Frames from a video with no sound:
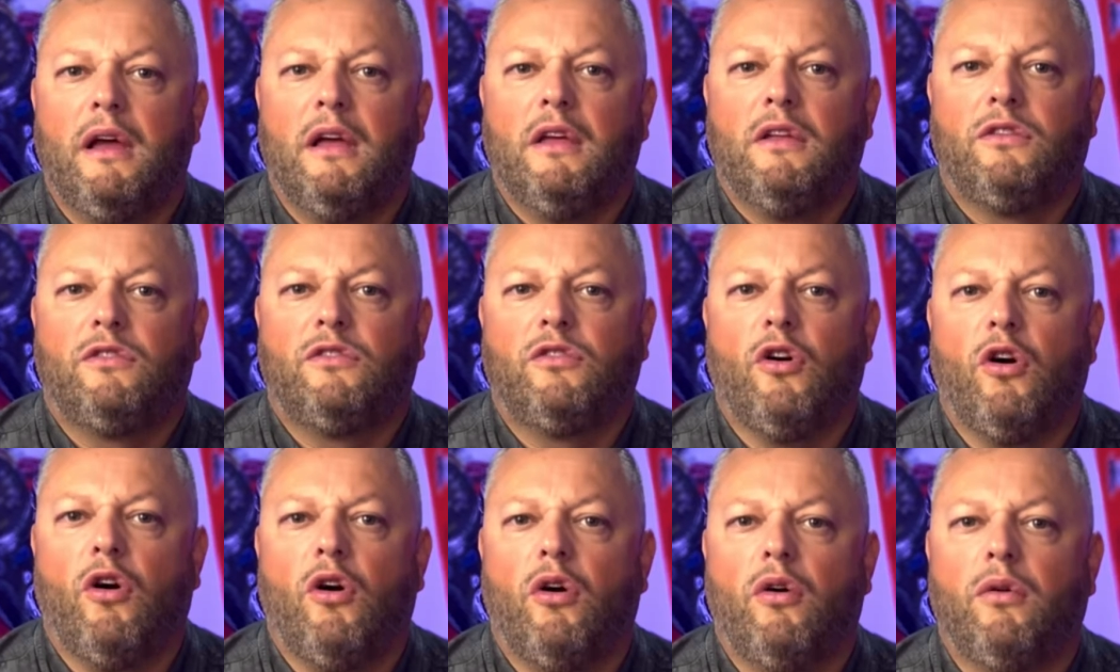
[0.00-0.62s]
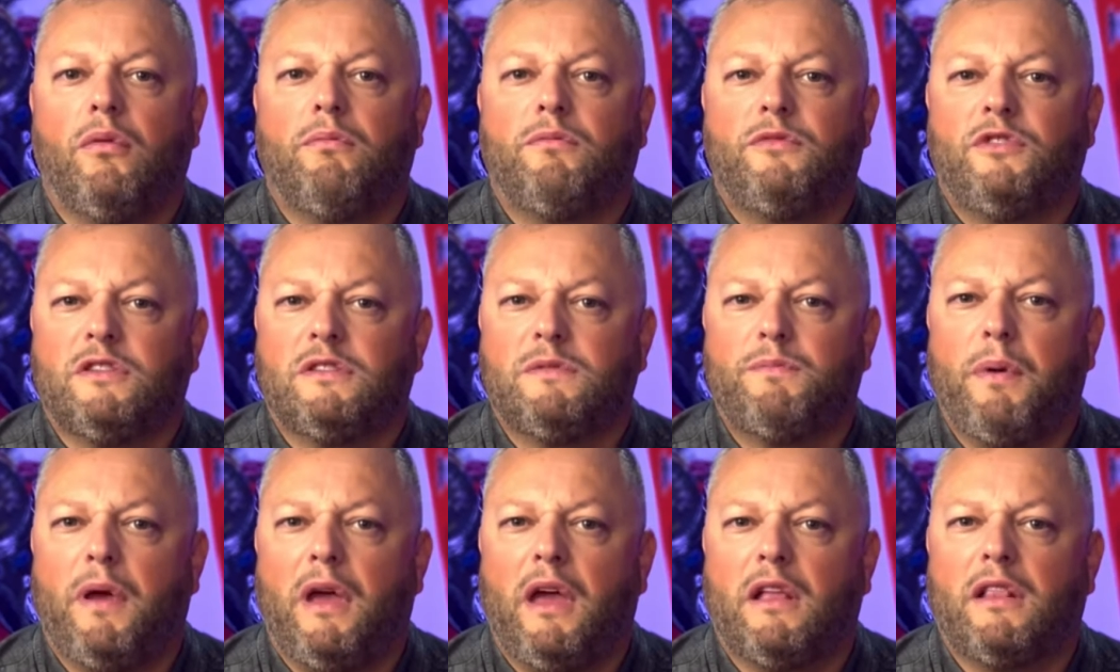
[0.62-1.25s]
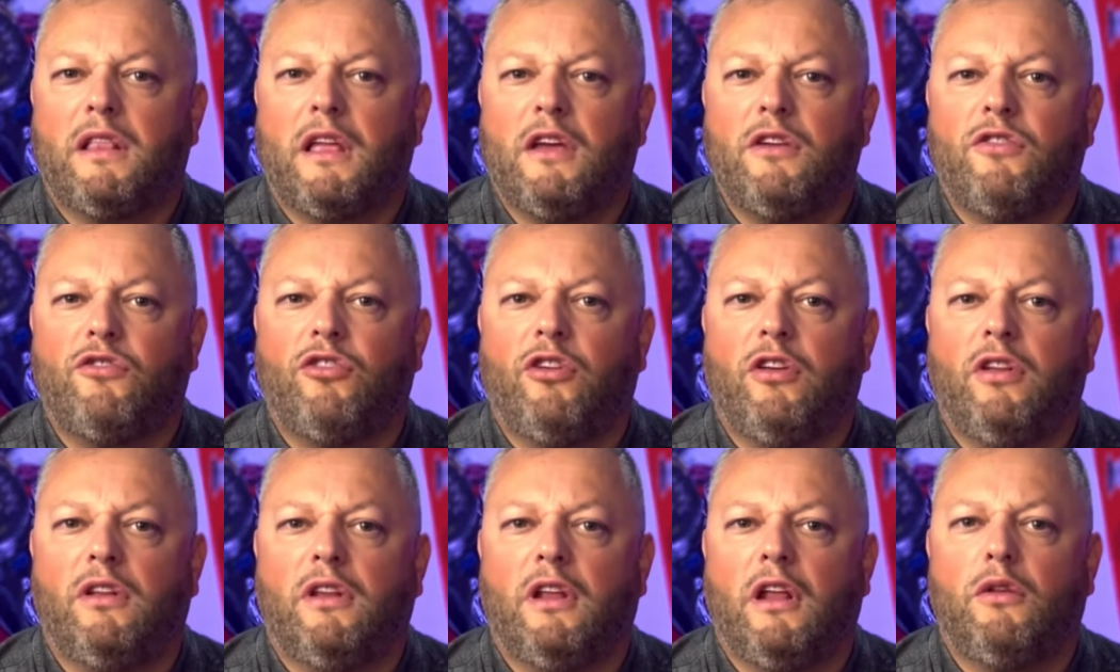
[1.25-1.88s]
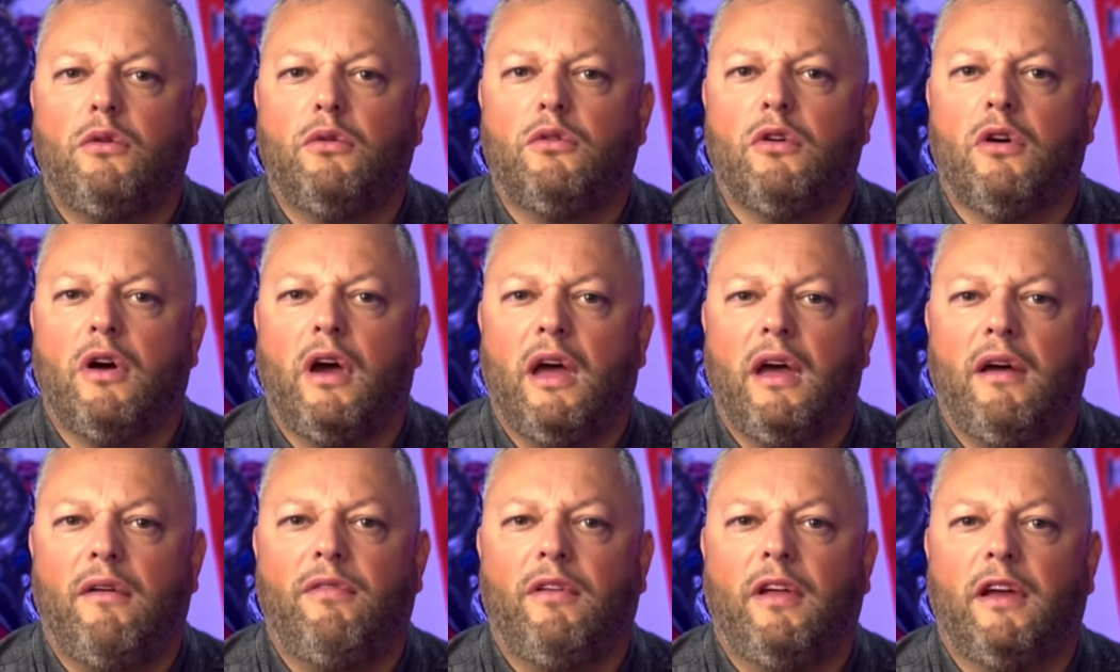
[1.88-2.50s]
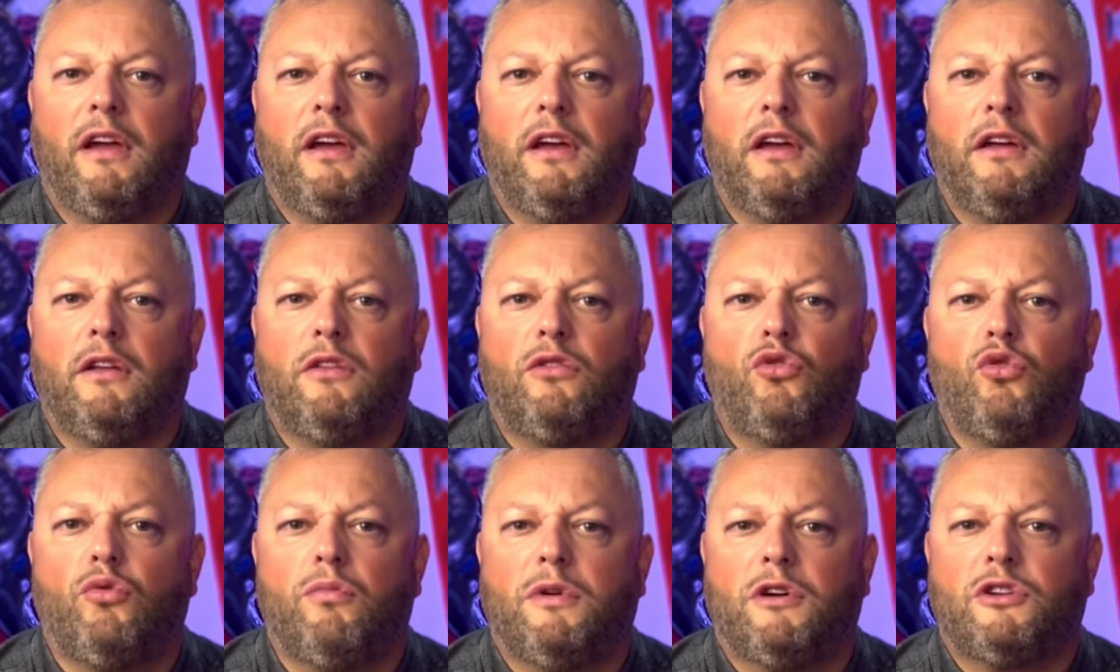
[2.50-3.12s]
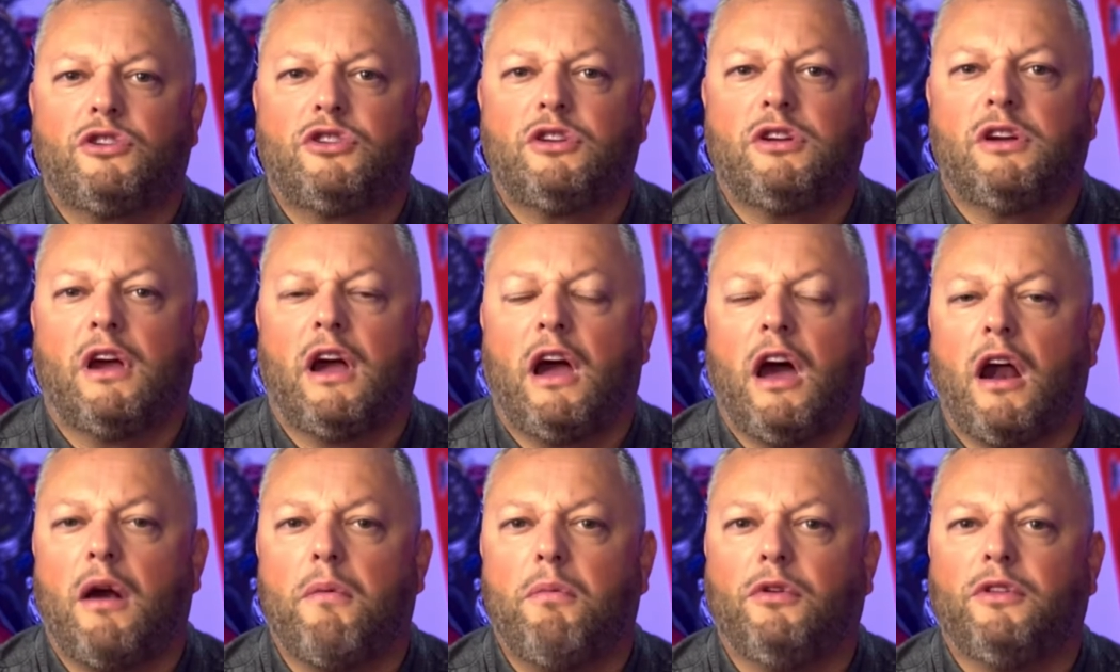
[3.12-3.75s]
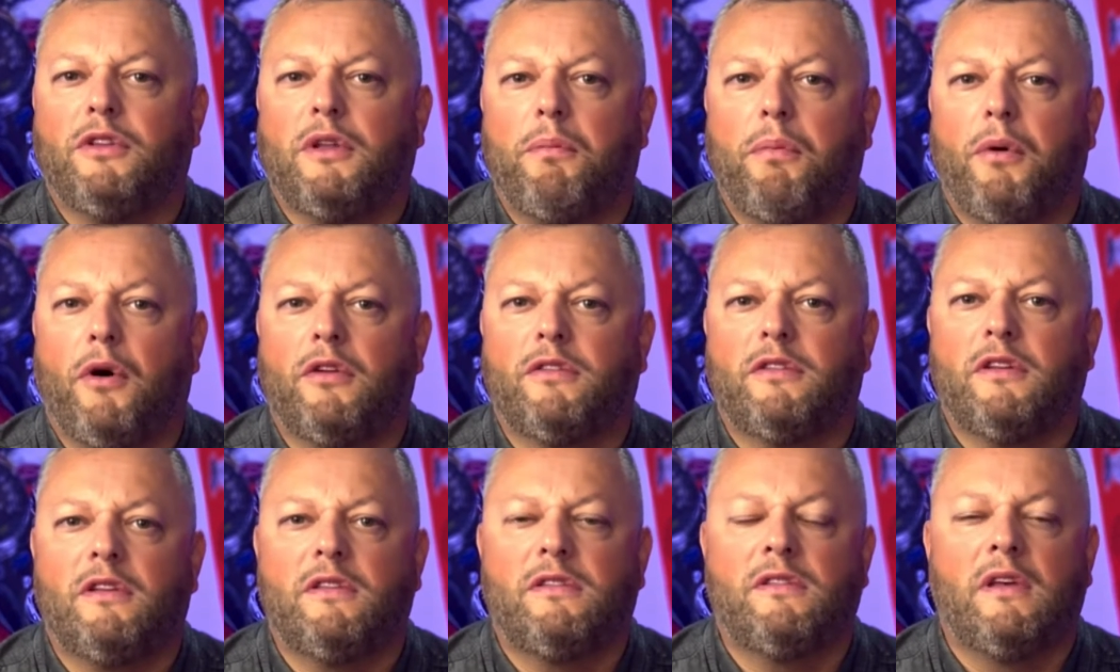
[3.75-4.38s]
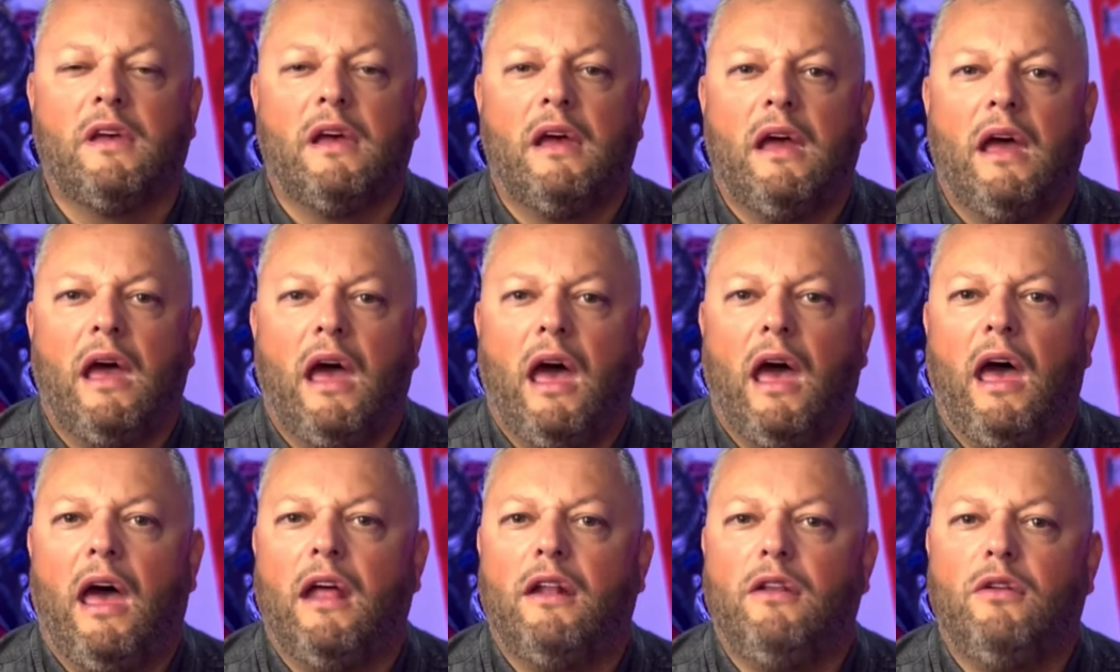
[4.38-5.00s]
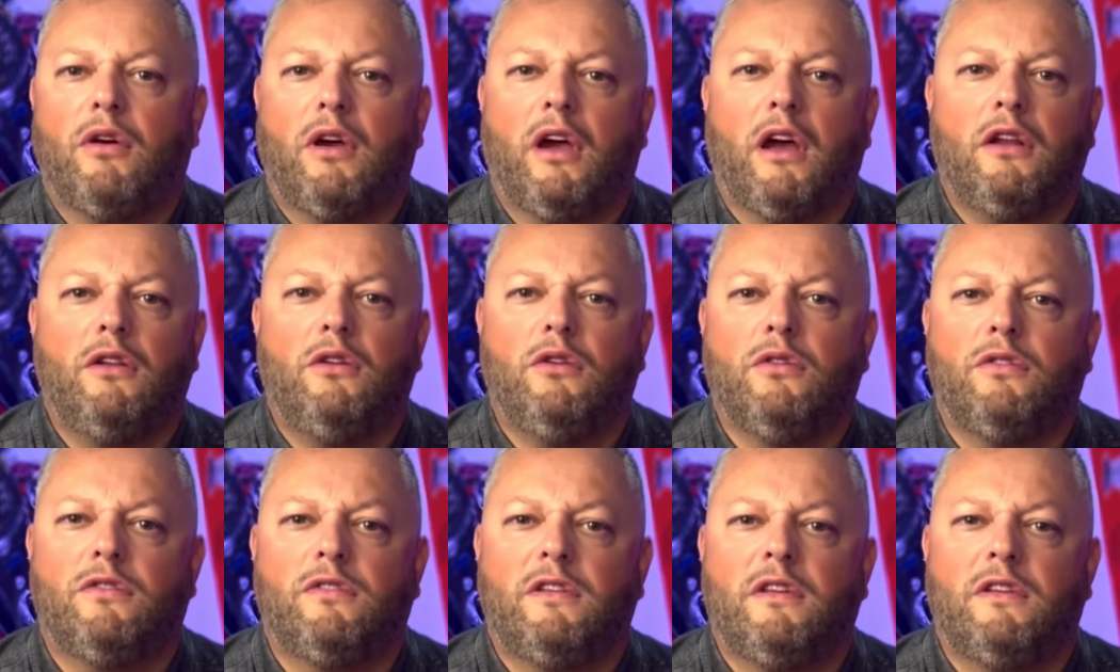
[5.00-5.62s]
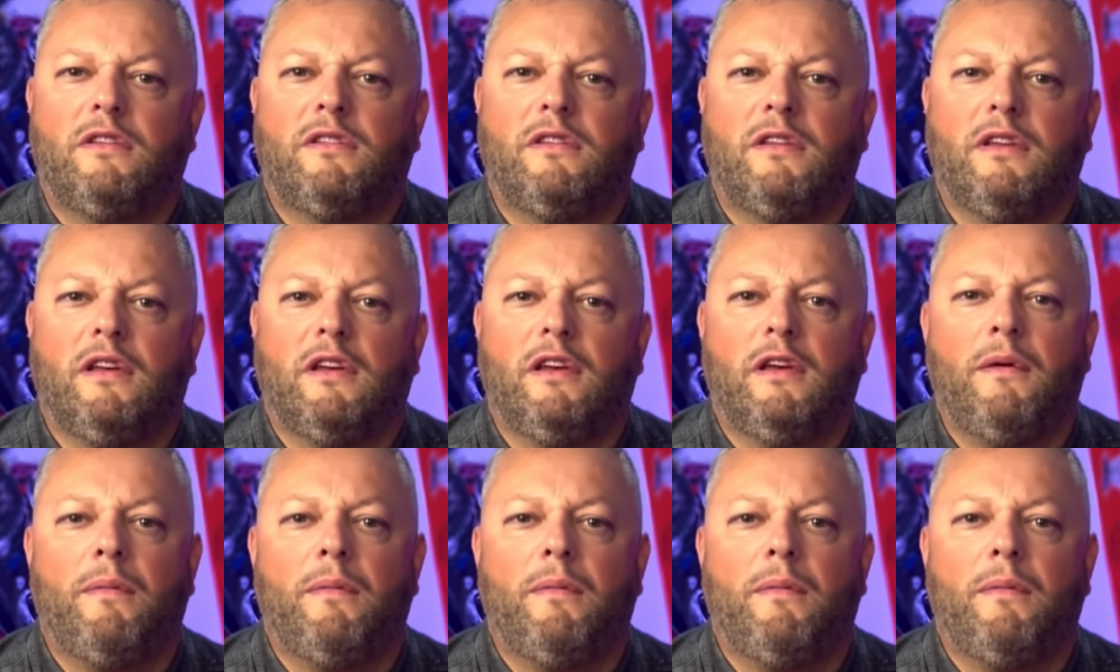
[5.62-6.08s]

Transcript: So just pay attention that you don't have like too much carbon deposits, and you can use this